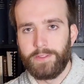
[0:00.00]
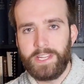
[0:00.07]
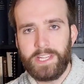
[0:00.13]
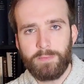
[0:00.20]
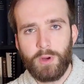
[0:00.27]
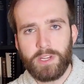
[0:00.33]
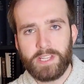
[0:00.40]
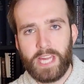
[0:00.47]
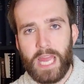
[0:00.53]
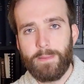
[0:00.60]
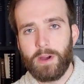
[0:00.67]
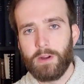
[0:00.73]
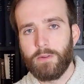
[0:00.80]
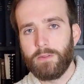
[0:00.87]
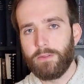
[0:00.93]
These books
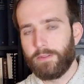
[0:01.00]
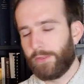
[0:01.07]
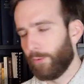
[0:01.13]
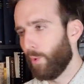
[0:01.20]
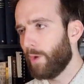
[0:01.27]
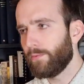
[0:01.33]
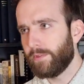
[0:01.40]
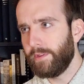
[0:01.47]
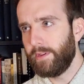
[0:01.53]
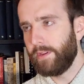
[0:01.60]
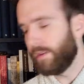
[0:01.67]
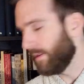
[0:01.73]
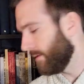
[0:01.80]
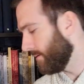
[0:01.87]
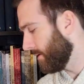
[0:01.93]
came out throughout
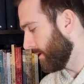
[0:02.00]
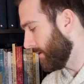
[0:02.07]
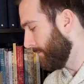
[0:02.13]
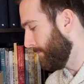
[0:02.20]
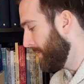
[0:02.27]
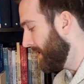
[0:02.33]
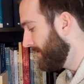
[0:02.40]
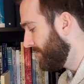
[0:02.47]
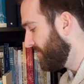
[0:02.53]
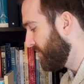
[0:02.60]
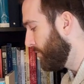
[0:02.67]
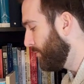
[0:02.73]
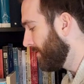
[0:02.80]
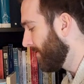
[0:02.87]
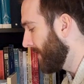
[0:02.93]
the uh, mid
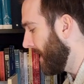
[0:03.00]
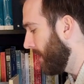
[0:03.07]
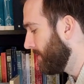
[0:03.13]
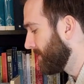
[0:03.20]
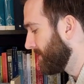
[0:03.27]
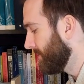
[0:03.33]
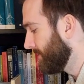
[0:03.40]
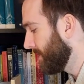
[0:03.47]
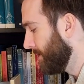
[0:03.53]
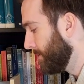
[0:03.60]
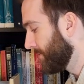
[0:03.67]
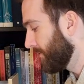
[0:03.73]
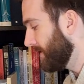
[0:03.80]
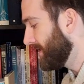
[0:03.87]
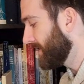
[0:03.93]
two thousands, and they
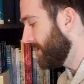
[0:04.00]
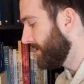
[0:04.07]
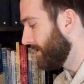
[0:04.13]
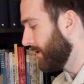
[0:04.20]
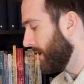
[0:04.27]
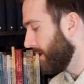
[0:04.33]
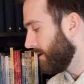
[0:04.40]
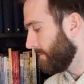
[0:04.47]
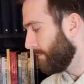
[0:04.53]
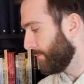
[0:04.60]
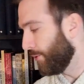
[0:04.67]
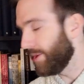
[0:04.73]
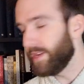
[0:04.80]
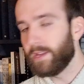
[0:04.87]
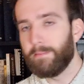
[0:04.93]
were translated
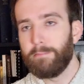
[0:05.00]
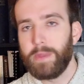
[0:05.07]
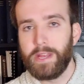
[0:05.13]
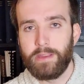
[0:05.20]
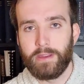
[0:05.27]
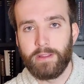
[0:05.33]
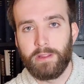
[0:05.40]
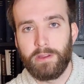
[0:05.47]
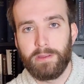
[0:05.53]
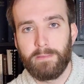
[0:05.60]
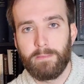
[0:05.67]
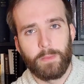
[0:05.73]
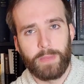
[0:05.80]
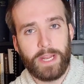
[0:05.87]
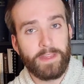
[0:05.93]
pretty immediately.
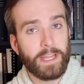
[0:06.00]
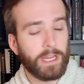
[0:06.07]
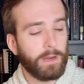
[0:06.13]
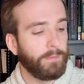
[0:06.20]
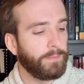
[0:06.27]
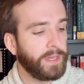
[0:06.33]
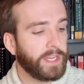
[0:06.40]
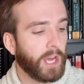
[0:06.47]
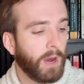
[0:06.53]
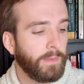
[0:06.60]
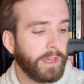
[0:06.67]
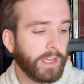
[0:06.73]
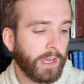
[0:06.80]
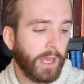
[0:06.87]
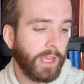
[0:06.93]
But I think I'm
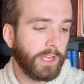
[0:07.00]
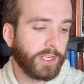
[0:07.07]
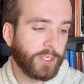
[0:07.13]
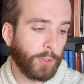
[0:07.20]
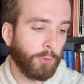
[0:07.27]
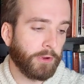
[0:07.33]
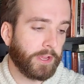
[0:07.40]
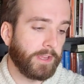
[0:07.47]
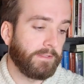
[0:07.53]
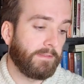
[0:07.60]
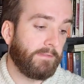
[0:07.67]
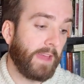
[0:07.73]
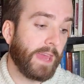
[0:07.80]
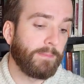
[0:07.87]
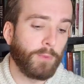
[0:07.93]
becoming a Sorokin
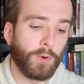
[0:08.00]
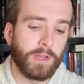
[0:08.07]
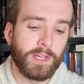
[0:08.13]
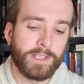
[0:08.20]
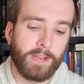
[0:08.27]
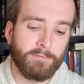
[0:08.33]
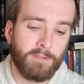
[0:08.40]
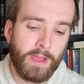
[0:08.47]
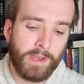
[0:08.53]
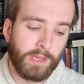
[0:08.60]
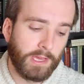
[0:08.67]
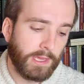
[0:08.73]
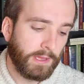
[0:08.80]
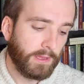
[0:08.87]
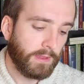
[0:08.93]
fanboy as I
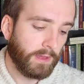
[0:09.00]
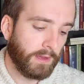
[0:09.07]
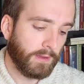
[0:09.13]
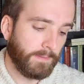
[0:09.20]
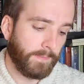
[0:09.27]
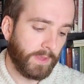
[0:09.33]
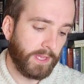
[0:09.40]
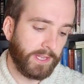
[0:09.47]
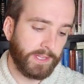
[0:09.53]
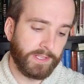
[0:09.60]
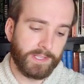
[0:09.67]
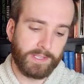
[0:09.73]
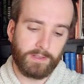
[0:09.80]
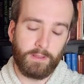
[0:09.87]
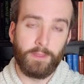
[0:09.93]
read um,
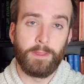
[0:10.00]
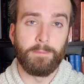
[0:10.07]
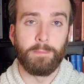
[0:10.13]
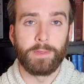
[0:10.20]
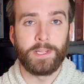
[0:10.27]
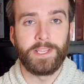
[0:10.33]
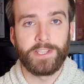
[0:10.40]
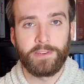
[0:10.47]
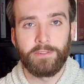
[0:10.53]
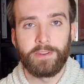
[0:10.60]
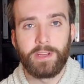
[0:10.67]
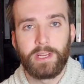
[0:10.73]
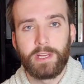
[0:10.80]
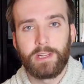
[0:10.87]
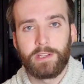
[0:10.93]
his The
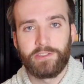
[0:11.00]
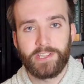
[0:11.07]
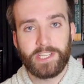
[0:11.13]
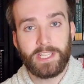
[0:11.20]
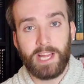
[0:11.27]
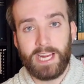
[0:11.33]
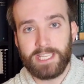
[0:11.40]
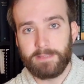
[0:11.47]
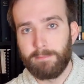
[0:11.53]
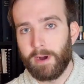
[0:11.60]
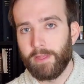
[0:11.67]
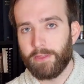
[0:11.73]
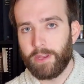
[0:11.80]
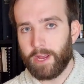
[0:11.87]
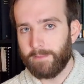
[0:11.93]
Blizzard just last
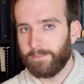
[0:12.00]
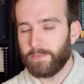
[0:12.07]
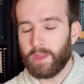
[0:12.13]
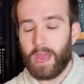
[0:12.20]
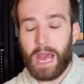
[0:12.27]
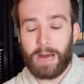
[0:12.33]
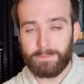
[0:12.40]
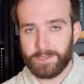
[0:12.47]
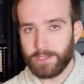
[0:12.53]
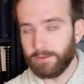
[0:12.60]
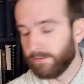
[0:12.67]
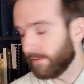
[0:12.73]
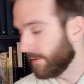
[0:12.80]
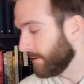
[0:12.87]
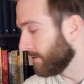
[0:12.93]
month, and I
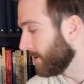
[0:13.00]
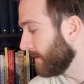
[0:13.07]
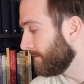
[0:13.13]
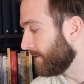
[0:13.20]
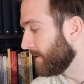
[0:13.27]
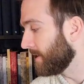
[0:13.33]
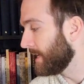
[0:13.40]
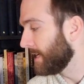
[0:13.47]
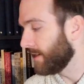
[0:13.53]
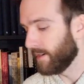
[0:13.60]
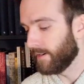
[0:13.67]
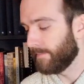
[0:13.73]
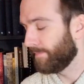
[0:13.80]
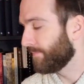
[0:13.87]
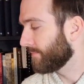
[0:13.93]
absolutely loved it.
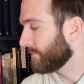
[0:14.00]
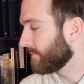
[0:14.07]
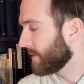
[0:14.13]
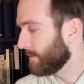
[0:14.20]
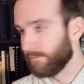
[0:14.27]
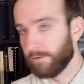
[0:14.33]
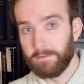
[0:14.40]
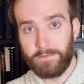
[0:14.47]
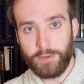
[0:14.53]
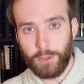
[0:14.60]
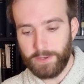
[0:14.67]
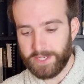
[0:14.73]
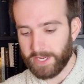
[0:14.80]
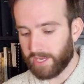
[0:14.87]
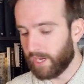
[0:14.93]
Um,
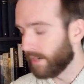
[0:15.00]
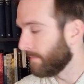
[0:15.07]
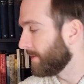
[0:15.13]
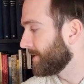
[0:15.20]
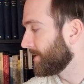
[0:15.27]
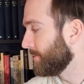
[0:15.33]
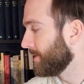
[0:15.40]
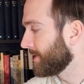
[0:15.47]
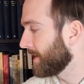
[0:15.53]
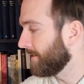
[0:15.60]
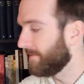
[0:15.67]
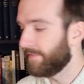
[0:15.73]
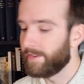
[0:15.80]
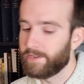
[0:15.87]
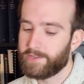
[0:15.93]
review to come as soon as
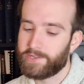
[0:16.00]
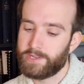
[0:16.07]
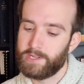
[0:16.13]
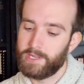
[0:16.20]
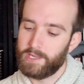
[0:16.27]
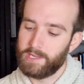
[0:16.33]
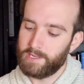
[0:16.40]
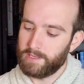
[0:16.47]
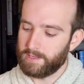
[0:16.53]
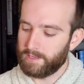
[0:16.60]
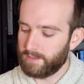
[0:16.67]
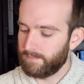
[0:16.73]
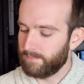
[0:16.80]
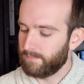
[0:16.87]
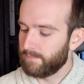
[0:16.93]
I finish
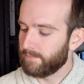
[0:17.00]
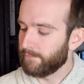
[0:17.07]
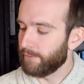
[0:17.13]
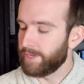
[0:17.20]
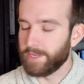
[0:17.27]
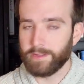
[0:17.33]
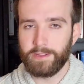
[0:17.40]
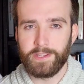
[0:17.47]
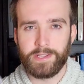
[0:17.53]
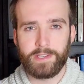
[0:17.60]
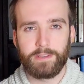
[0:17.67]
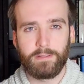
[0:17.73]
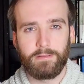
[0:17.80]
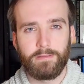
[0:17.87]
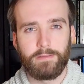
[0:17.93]
uh, reading
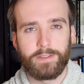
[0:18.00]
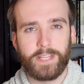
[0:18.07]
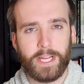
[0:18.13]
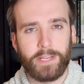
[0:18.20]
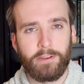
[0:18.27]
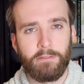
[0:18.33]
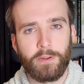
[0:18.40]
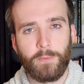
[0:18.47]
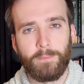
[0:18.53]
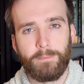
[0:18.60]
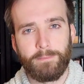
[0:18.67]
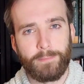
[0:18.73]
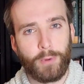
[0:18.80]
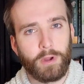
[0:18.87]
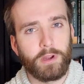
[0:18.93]
this secondary
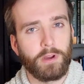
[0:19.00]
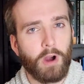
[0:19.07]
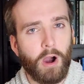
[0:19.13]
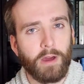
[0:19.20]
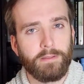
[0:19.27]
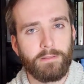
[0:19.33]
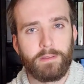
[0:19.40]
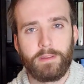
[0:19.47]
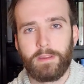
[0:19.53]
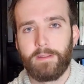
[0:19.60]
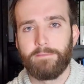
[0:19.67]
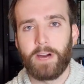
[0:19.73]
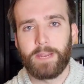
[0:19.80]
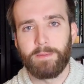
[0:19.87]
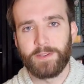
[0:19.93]
book on
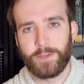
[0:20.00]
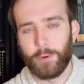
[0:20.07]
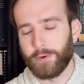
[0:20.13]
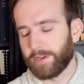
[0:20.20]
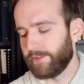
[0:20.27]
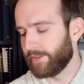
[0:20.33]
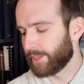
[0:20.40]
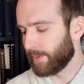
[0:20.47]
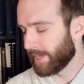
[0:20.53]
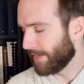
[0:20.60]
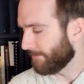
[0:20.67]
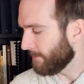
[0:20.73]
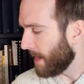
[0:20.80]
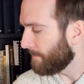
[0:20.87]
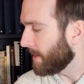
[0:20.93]
Vladimir Sorokin, just so I
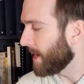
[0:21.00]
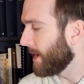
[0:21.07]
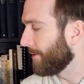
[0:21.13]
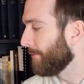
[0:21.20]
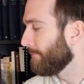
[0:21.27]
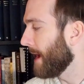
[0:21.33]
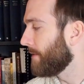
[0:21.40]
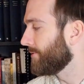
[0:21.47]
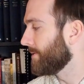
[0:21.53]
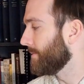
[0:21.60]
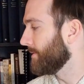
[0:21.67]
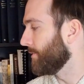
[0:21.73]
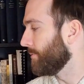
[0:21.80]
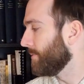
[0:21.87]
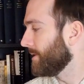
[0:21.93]
can wrap my head around him
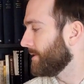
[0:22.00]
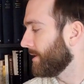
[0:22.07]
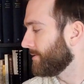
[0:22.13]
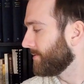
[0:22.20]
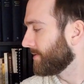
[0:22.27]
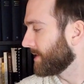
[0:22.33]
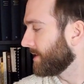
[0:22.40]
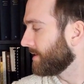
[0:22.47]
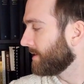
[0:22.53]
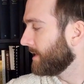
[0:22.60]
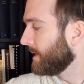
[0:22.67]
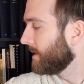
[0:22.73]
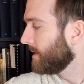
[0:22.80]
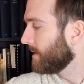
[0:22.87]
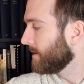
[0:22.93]
a little bit and understand,
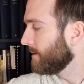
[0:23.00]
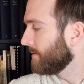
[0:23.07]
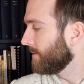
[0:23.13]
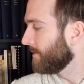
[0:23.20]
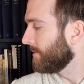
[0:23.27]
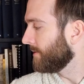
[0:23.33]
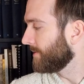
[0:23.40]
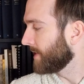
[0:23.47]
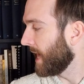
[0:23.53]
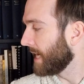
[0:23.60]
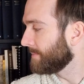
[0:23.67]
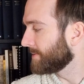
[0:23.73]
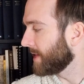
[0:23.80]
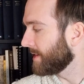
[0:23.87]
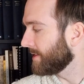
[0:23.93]
you know, the
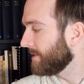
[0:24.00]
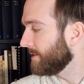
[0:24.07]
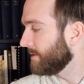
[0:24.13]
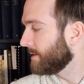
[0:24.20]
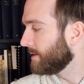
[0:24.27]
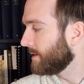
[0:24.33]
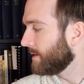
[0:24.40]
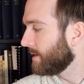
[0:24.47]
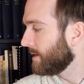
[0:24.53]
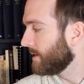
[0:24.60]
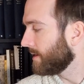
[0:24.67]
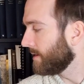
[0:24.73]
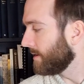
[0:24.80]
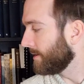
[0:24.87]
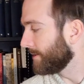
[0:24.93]
times that he
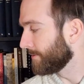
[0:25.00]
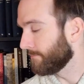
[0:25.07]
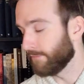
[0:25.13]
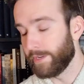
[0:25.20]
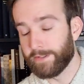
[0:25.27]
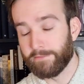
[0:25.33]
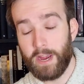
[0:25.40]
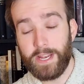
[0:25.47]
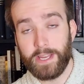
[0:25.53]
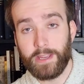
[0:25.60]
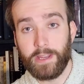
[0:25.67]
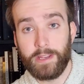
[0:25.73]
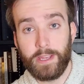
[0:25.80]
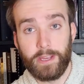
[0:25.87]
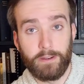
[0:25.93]
is is
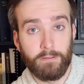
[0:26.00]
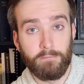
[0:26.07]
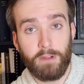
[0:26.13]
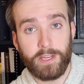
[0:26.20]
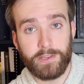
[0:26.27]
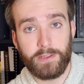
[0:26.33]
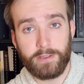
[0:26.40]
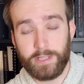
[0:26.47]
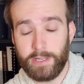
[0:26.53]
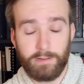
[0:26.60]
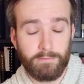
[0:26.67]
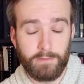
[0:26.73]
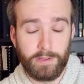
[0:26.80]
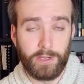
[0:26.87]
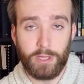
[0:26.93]
writing in, in Russia, because I
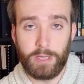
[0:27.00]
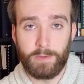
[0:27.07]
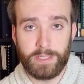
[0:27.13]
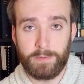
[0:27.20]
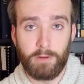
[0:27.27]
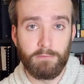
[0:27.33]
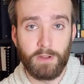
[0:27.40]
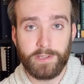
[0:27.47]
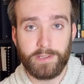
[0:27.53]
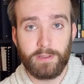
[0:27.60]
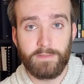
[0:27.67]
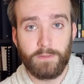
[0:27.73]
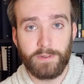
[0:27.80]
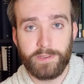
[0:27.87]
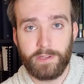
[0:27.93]
don't really know that much about Russia,
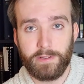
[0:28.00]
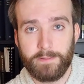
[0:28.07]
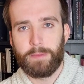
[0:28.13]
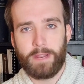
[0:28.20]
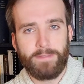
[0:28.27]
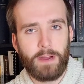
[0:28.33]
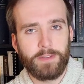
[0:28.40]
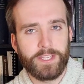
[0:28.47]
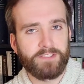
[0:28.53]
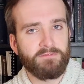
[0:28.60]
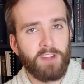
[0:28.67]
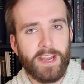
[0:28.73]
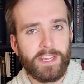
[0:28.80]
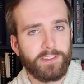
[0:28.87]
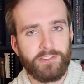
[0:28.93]
unfortunately. But I found his
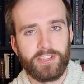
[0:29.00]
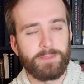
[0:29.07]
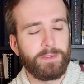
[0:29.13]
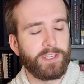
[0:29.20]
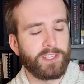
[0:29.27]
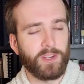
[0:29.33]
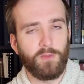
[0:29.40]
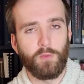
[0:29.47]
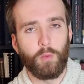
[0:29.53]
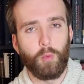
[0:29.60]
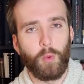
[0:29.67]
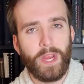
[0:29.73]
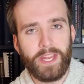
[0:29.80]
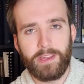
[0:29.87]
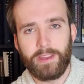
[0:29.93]
writing to just be so
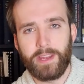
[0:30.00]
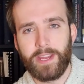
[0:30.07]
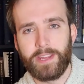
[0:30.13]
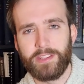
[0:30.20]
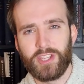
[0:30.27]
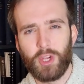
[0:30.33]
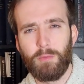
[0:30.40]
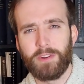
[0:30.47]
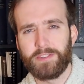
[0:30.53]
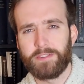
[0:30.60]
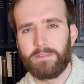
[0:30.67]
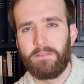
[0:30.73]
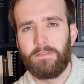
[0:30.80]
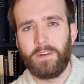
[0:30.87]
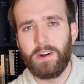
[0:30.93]
witty and so much
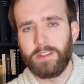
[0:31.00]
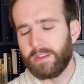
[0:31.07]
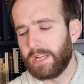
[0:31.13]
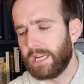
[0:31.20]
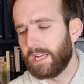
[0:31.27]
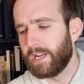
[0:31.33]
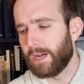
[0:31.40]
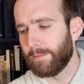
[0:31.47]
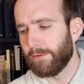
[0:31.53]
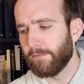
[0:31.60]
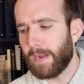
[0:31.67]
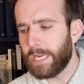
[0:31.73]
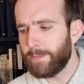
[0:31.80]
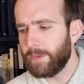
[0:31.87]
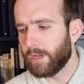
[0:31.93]
fun. Um, it
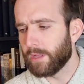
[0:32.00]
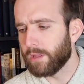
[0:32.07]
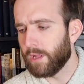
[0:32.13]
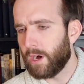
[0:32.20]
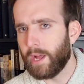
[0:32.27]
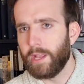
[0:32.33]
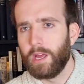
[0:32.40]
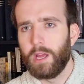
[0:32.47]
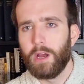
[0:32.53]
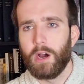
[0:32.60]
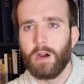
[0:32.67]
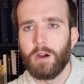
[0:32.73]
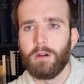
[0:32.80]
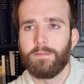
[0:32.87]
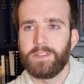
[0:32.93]
reminded me a lot
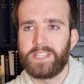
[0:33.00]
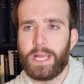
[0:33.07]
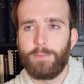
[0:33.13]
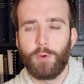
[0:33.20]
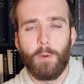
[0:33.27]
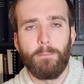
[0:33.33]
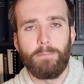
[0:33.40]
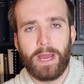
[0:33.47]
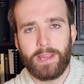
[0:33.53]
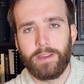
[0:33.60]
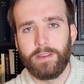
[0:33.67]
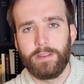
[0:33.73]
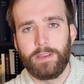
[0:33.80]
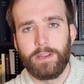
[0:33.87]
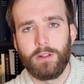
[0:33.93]
of Samuel
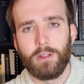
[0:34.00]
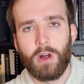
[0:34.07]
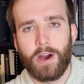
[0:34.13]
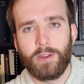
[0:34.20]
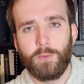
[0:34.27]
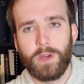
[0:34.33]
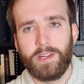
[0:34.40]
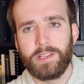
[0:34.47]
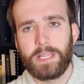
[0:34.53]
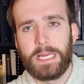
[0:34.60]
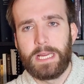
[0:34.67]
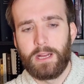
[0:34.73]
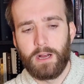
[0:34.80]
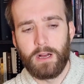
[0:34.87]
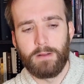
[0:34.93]
Beckett in a lot of ways,
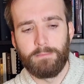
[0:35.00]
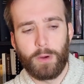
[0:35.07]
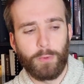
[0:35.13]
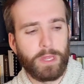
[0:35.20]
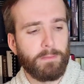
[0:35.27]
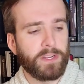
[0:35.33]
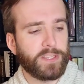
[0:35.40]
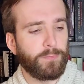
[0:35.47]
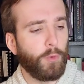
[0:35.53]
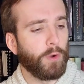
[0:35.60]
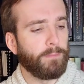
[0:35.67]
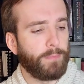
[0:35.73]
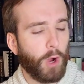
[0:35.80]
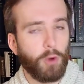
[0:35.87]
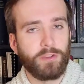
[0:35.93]
um, but with a much
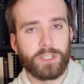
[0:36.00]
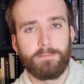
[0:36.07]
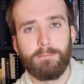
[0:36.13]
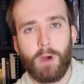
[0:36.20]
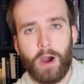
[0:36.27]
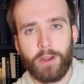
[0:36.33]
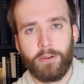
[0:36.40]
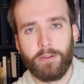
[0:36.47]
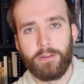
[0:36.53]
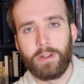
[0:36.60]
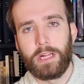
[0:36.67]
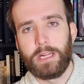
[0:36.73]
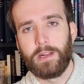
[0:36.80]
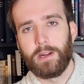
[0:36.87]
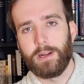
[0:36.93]
more
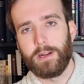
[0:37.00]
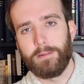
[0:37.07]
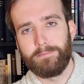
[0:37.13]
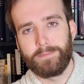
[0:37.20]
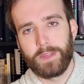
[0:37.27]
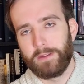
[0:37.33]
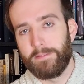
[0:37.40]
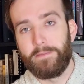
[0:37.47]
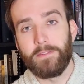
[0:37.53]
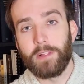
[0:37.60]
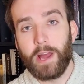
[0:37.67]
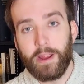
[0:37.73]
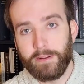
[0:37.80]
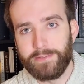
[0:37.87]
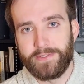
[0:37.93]
postmodern um,
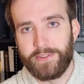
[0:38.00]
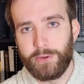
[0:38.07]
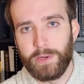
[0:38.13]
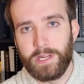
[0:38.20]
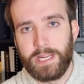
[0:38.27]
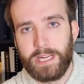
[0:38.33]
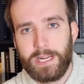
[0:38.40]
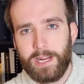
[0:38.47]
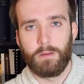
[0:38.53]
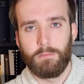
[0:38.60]
flair to it.